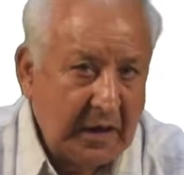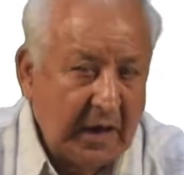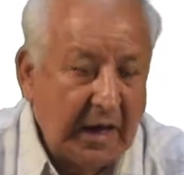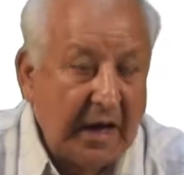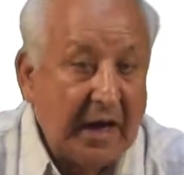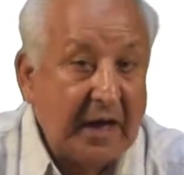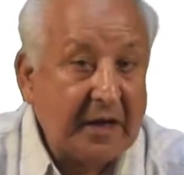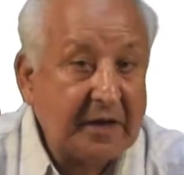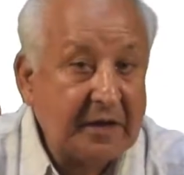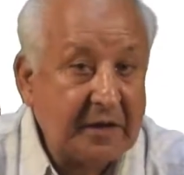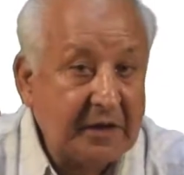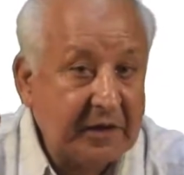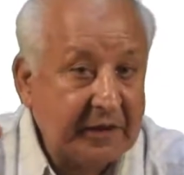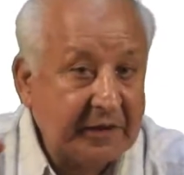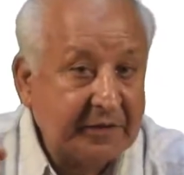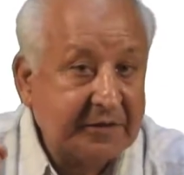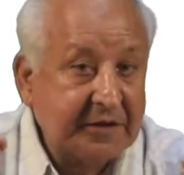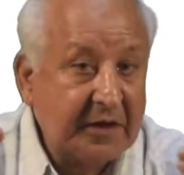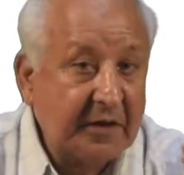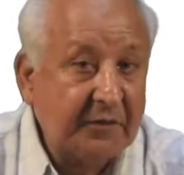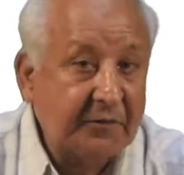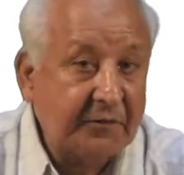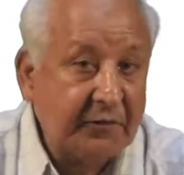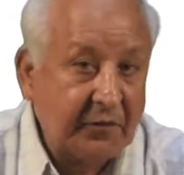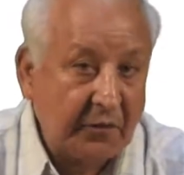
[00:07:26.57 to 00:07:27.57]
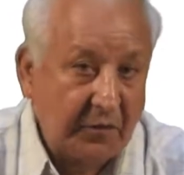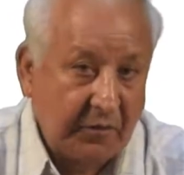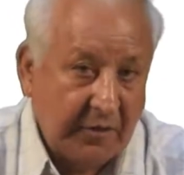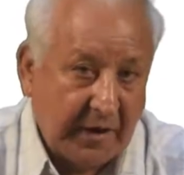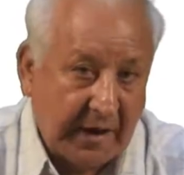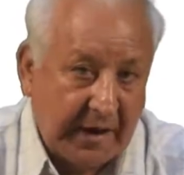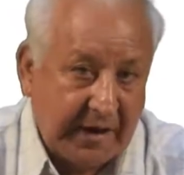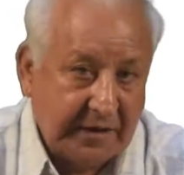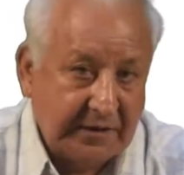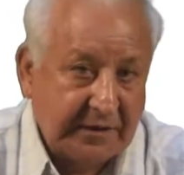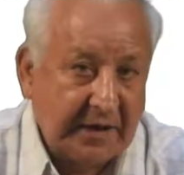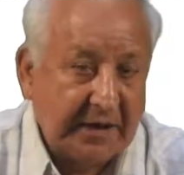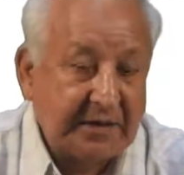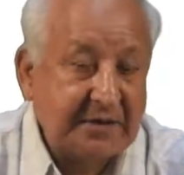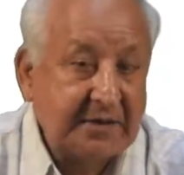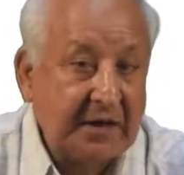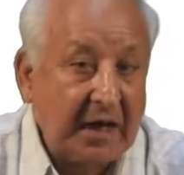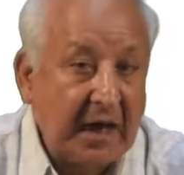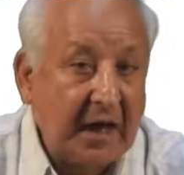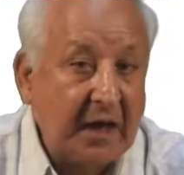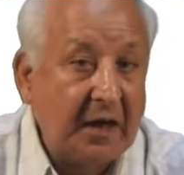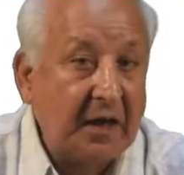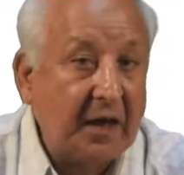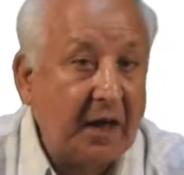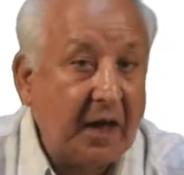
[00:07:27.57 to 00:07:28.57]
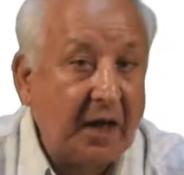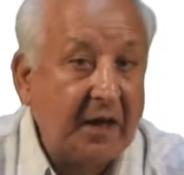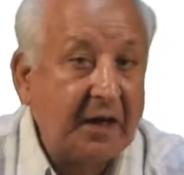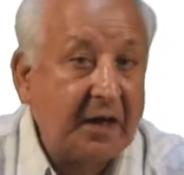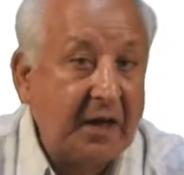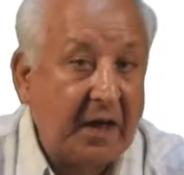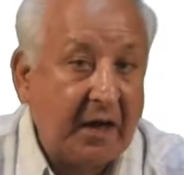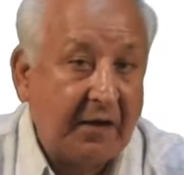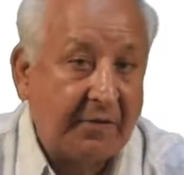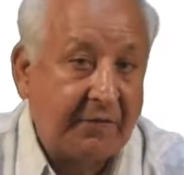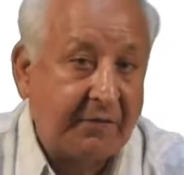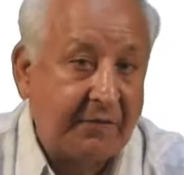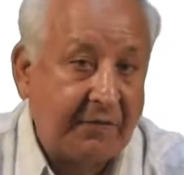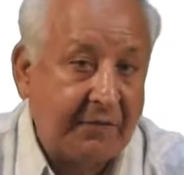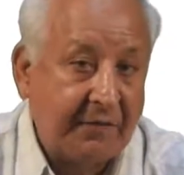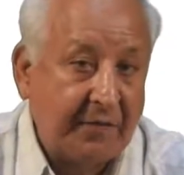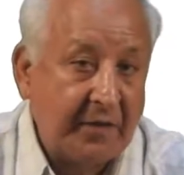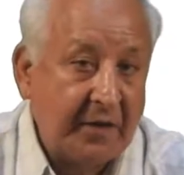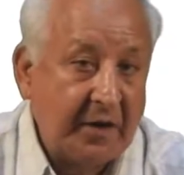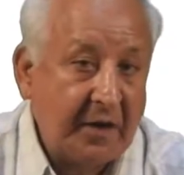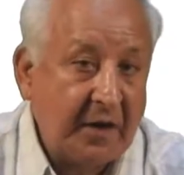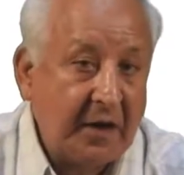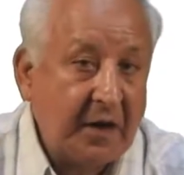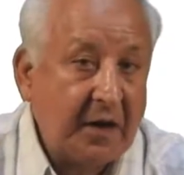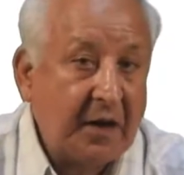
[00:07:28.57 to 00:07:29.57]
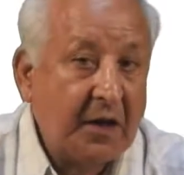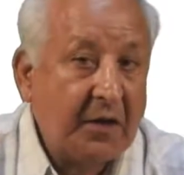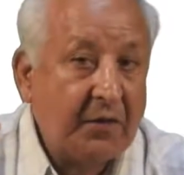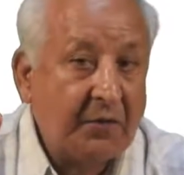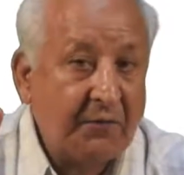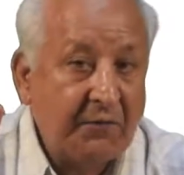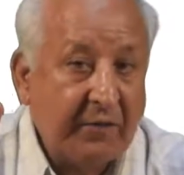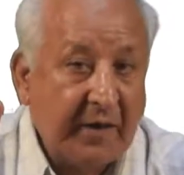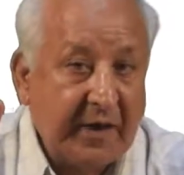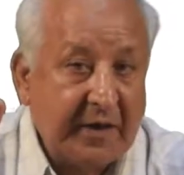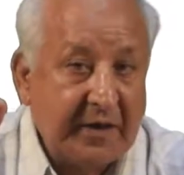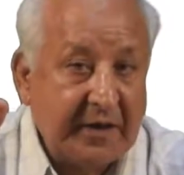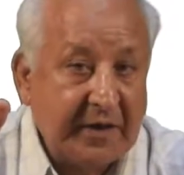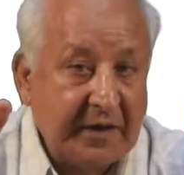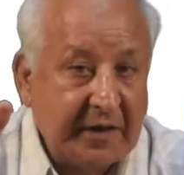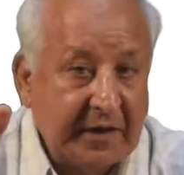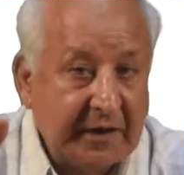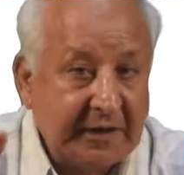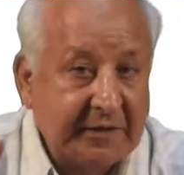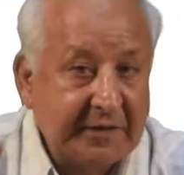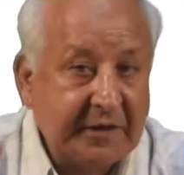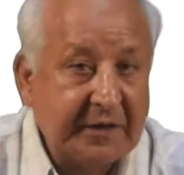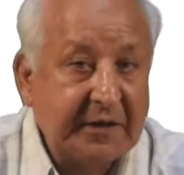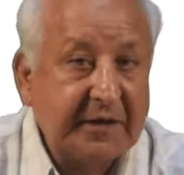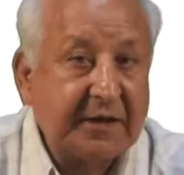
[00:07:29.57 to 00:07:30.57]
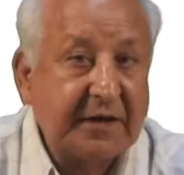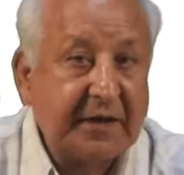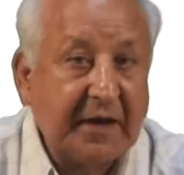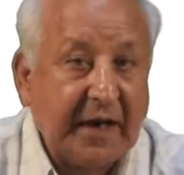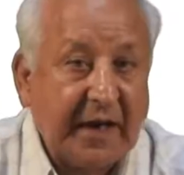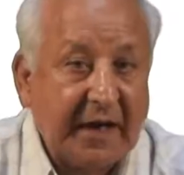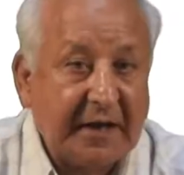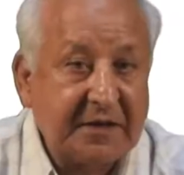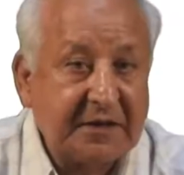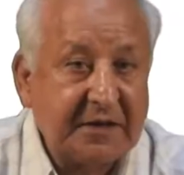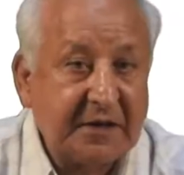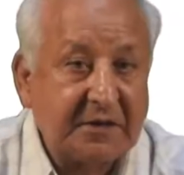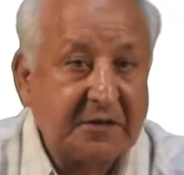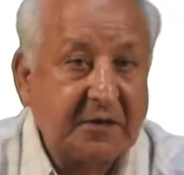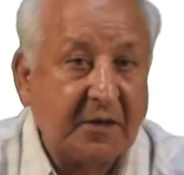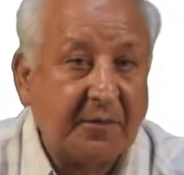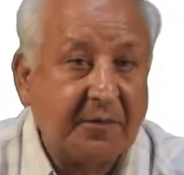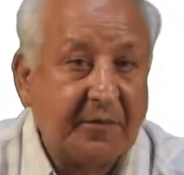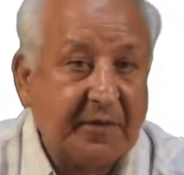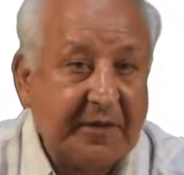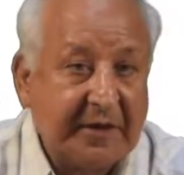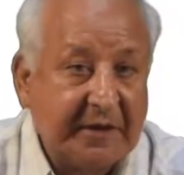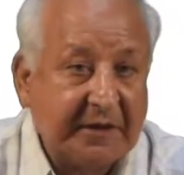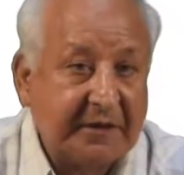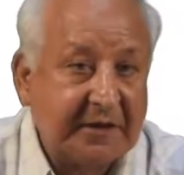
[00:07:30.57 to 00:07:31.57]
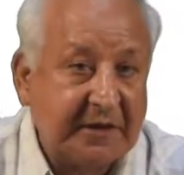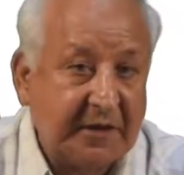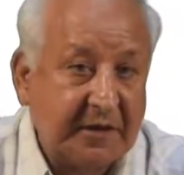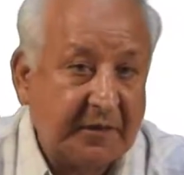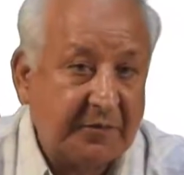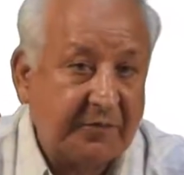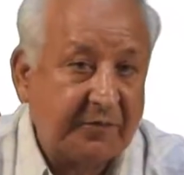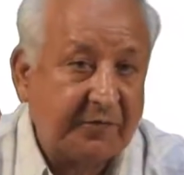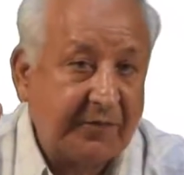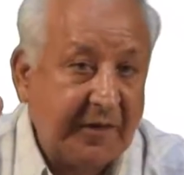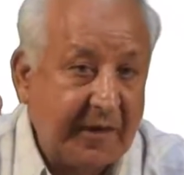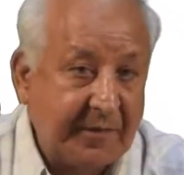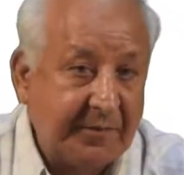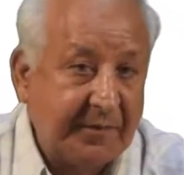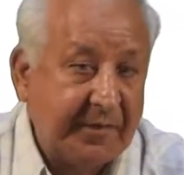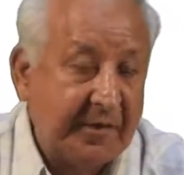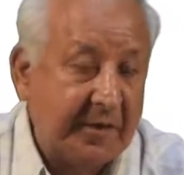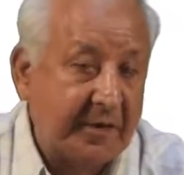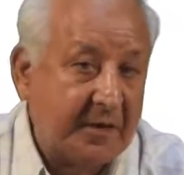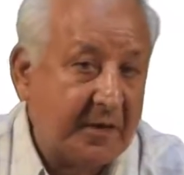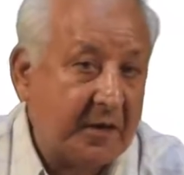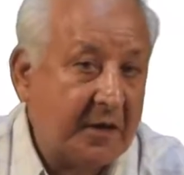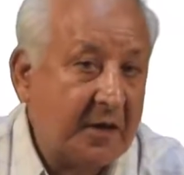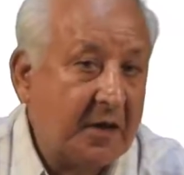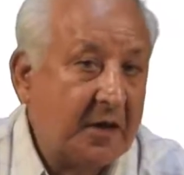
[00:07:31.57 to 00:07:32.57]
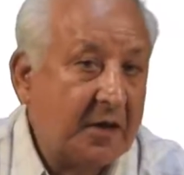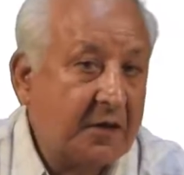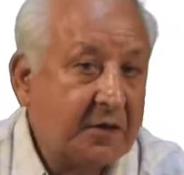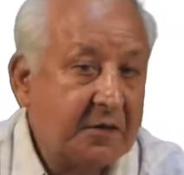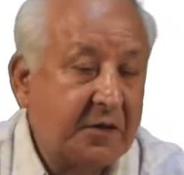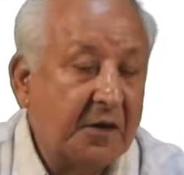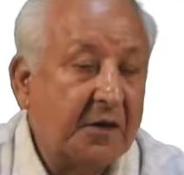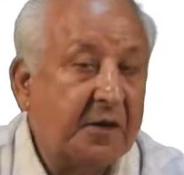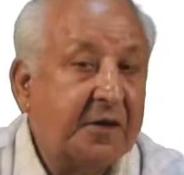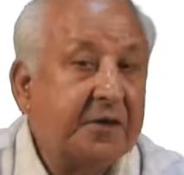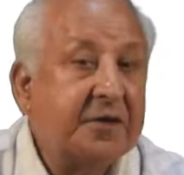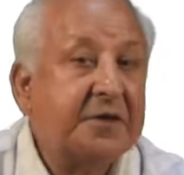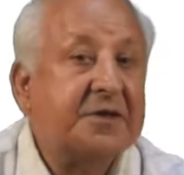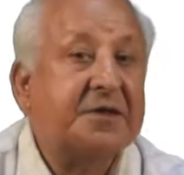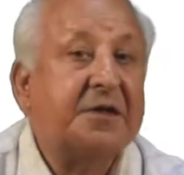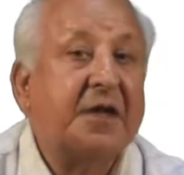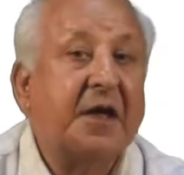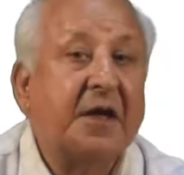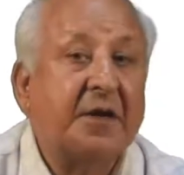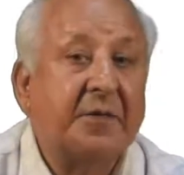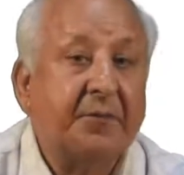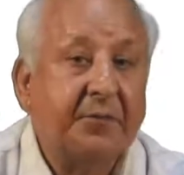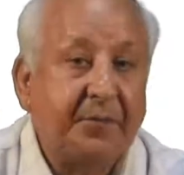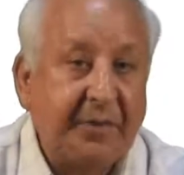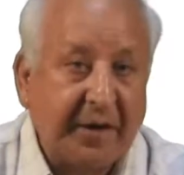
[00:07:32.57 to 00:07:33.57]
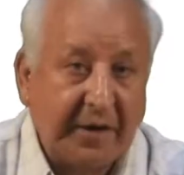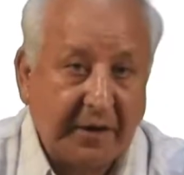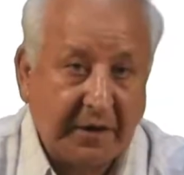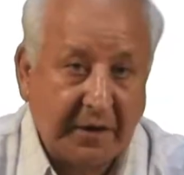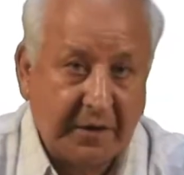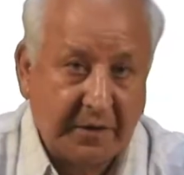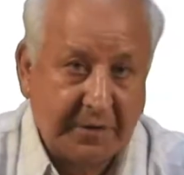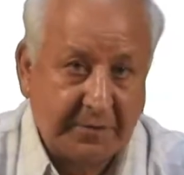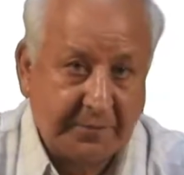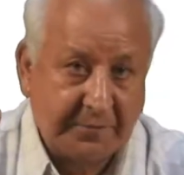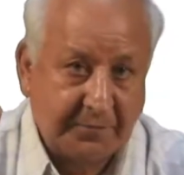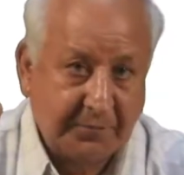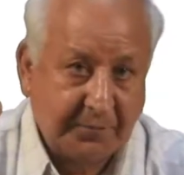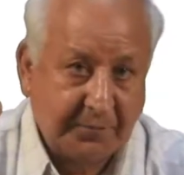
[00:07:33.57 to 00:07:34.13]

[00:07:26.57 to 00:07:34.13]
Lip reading: And lithium fluoride, that's LiF, when heated in excess of lithium vapor, turns pink.